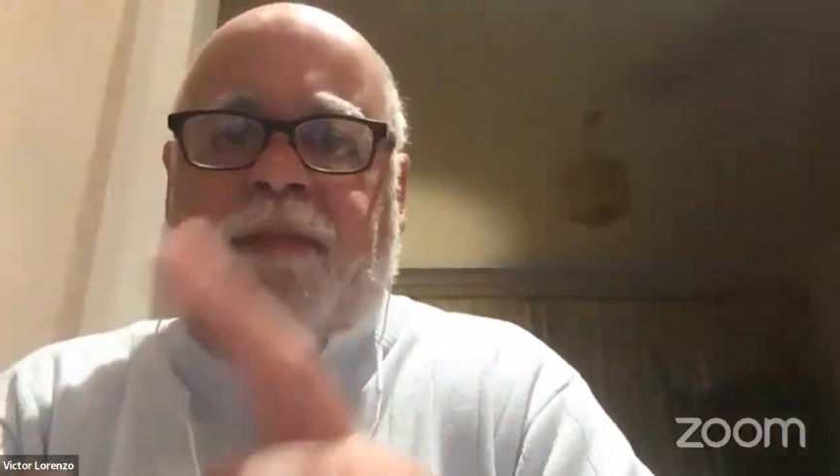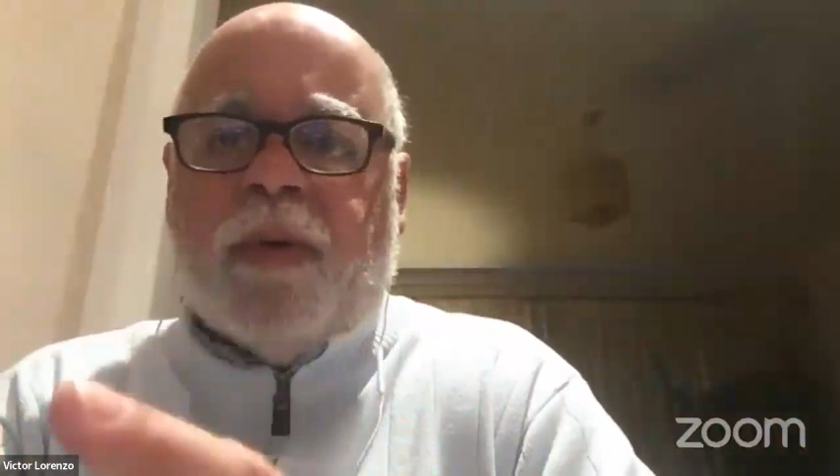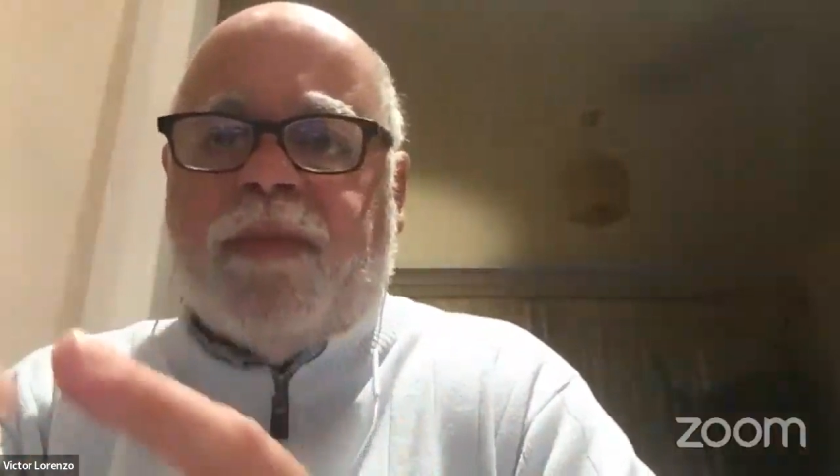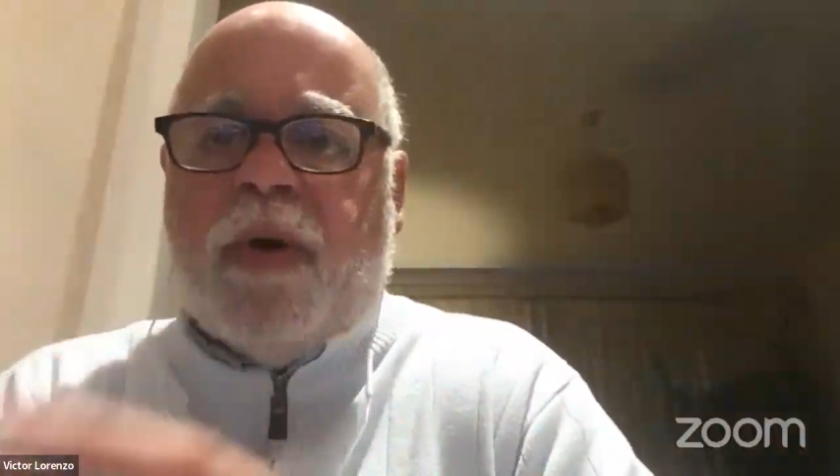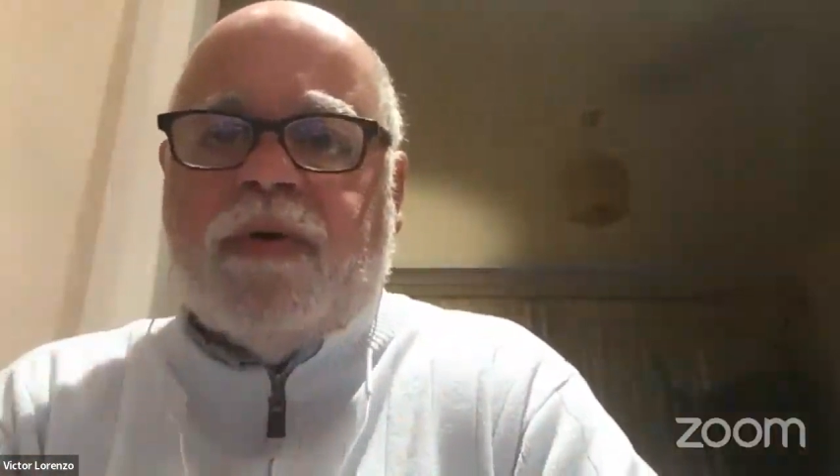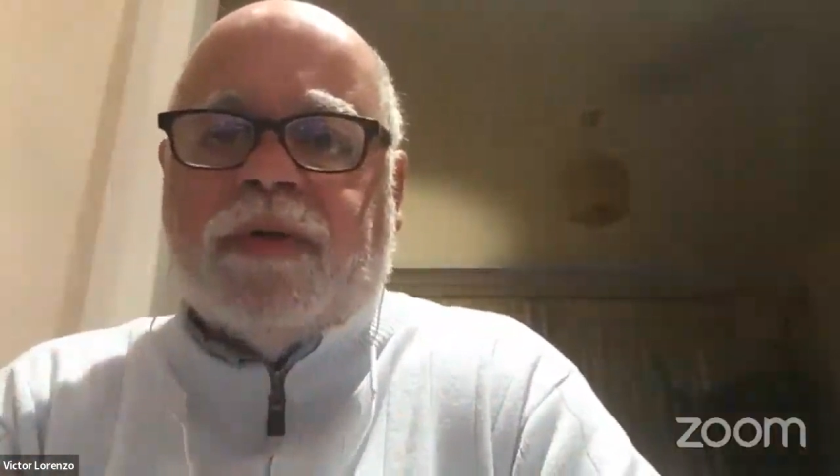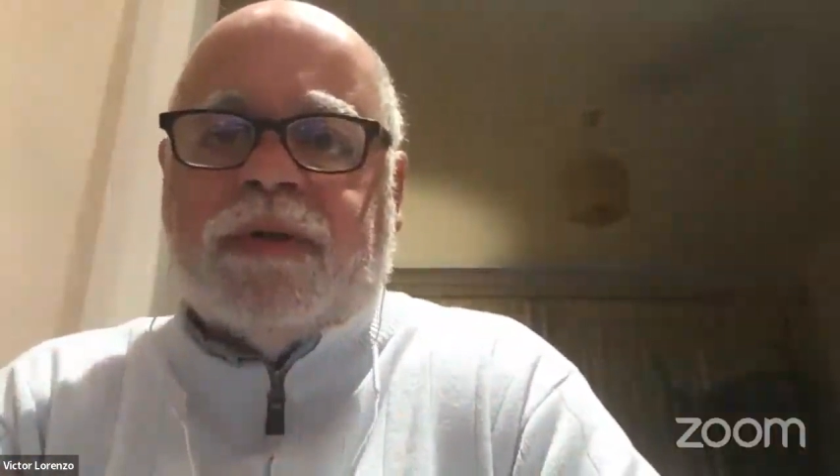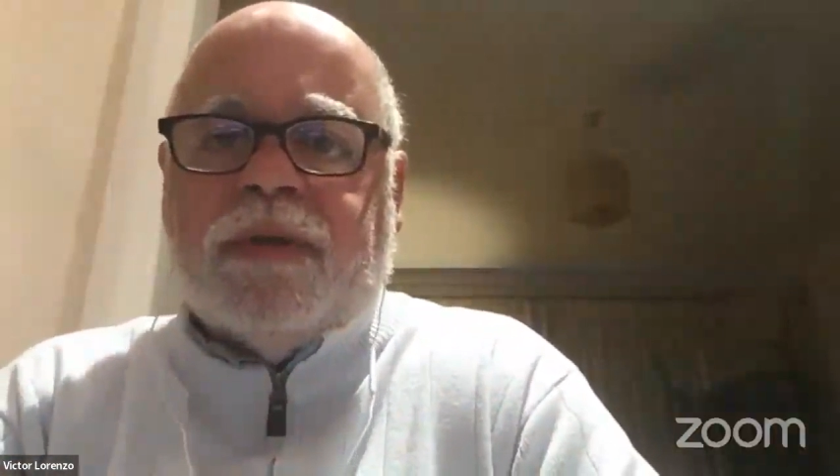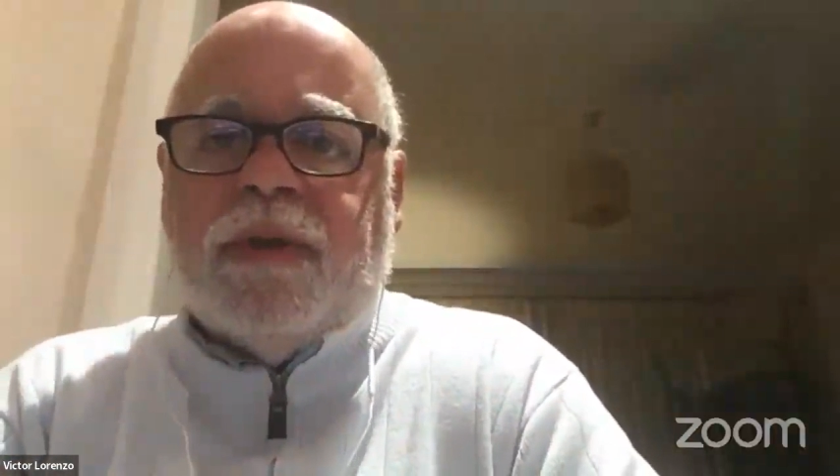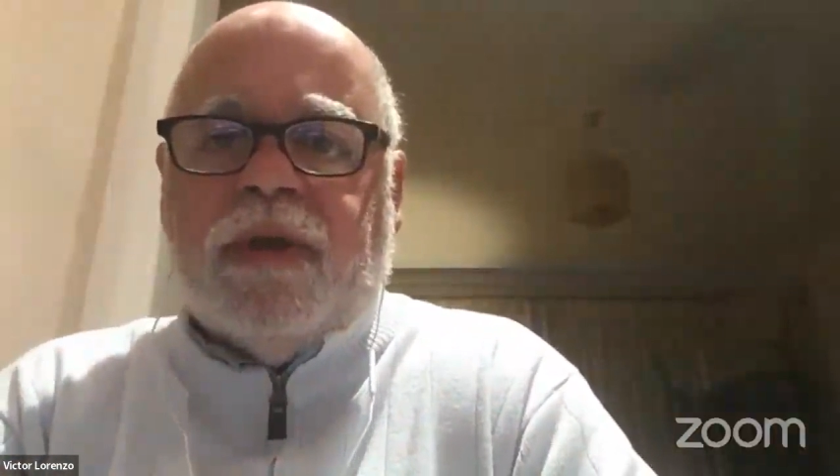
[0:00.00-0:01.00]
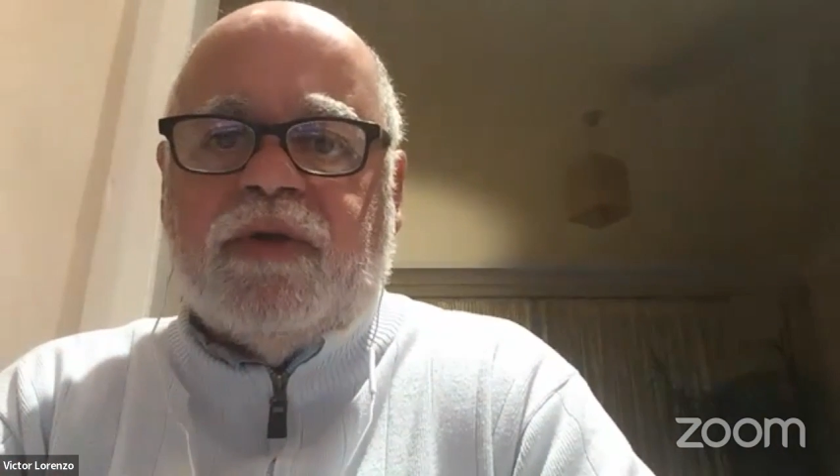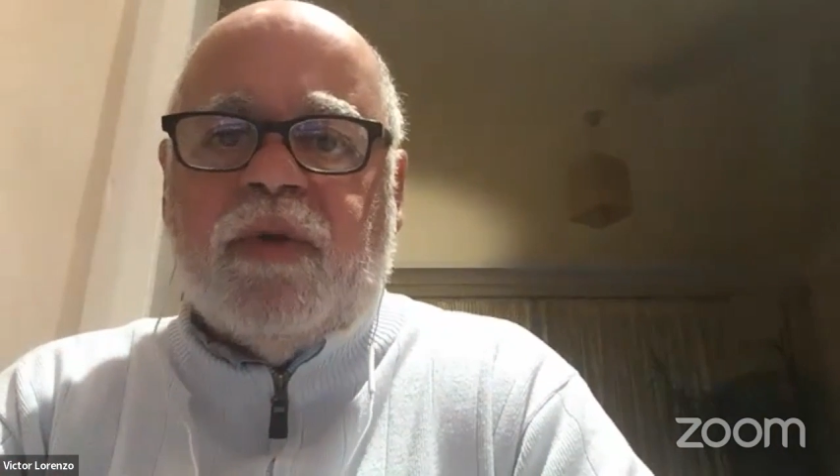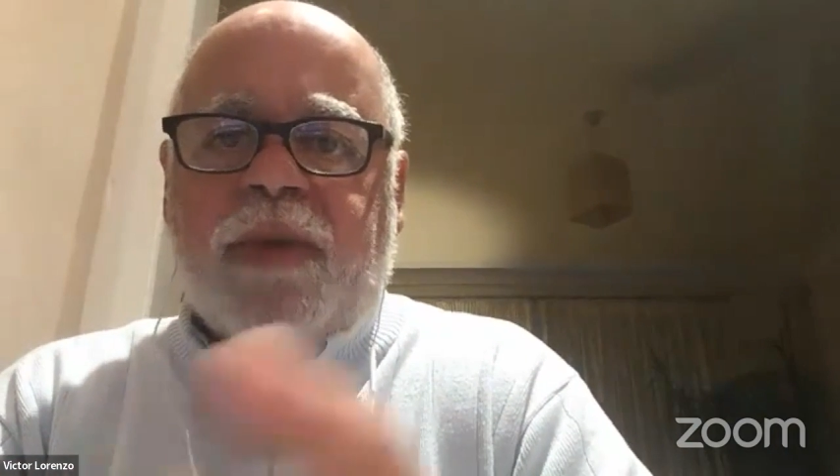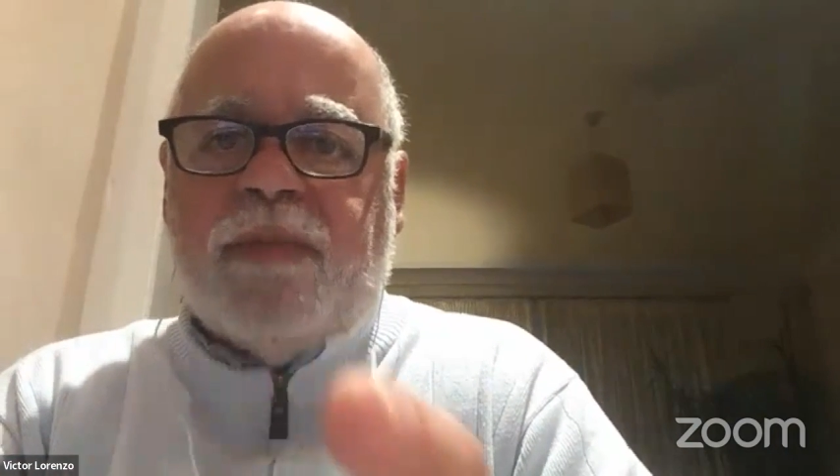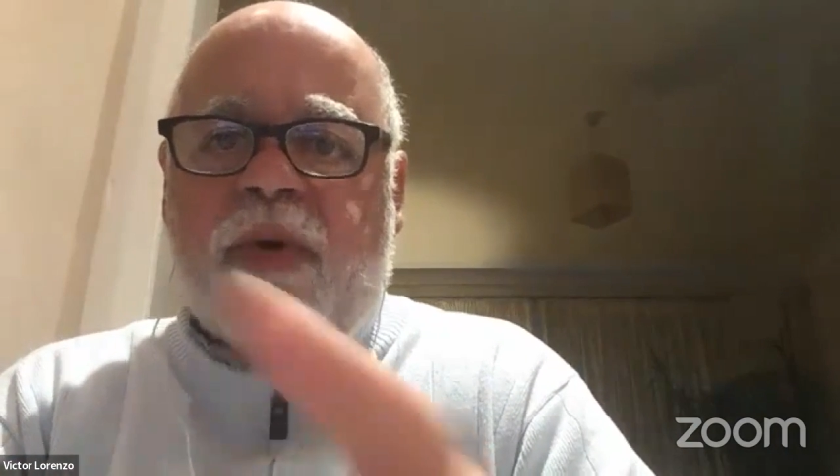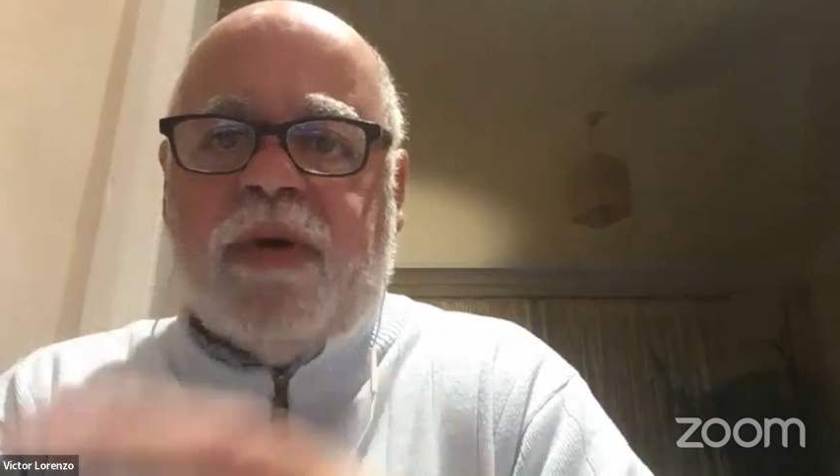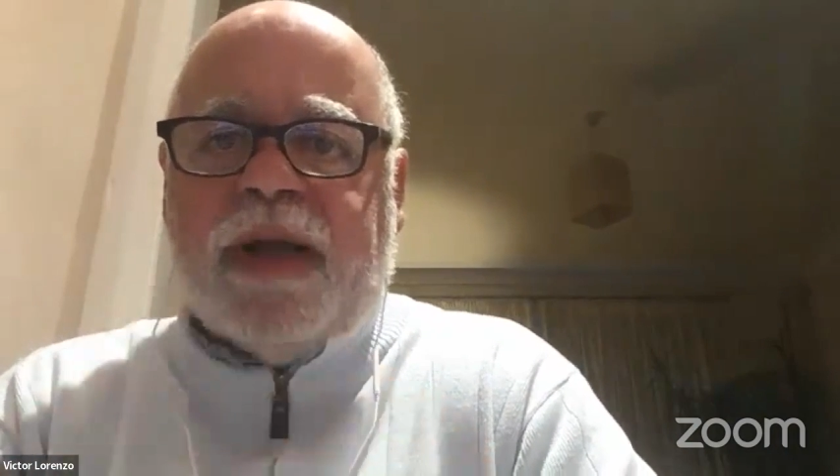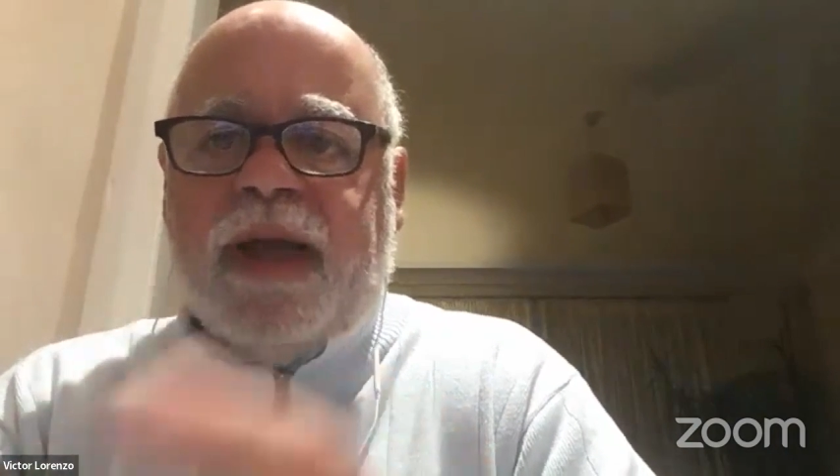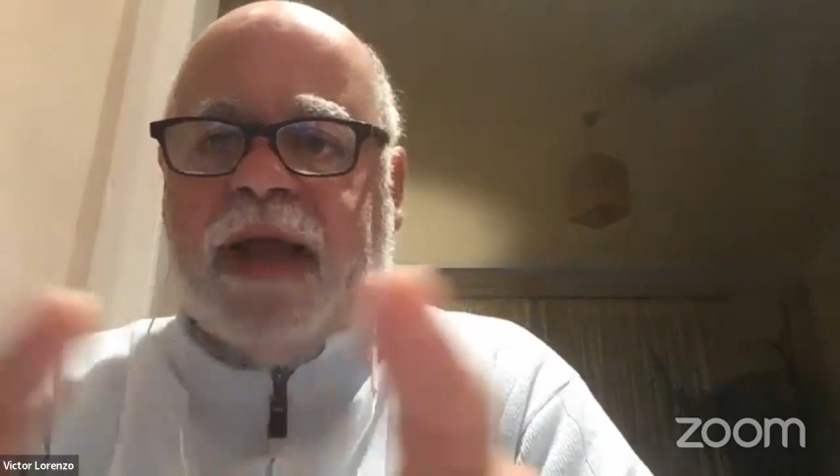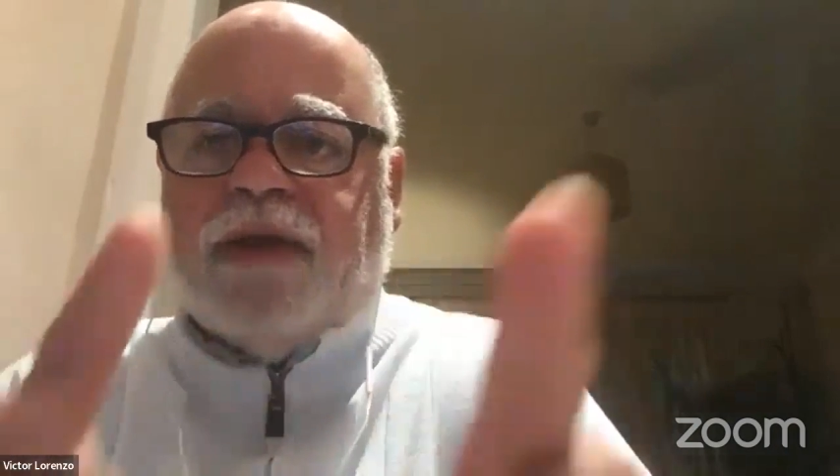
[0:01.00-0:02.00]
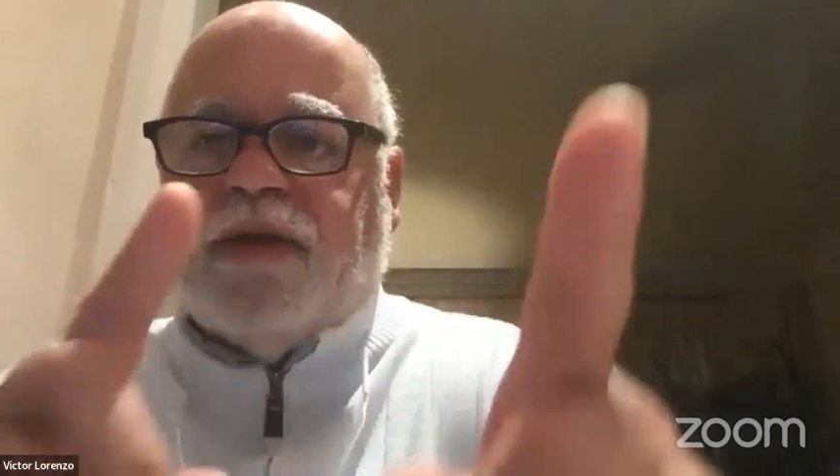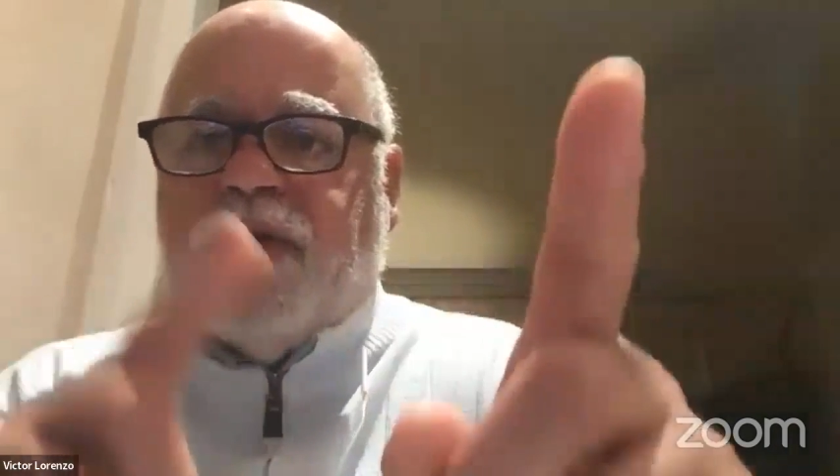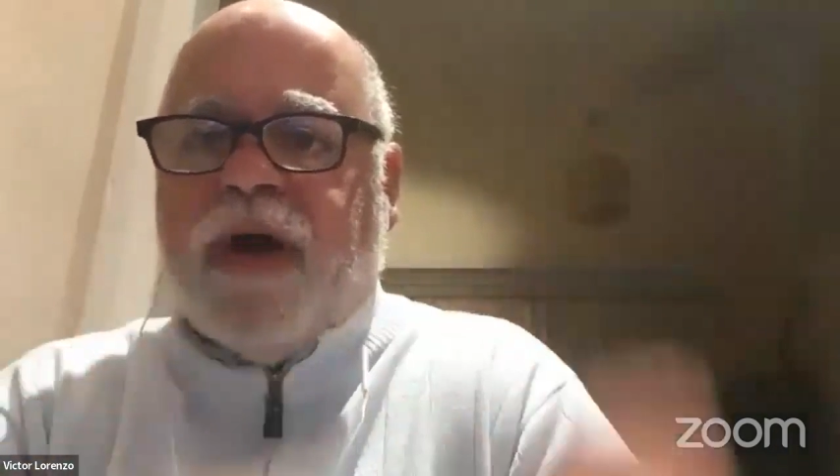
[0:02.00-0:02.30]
that proposes to be born again,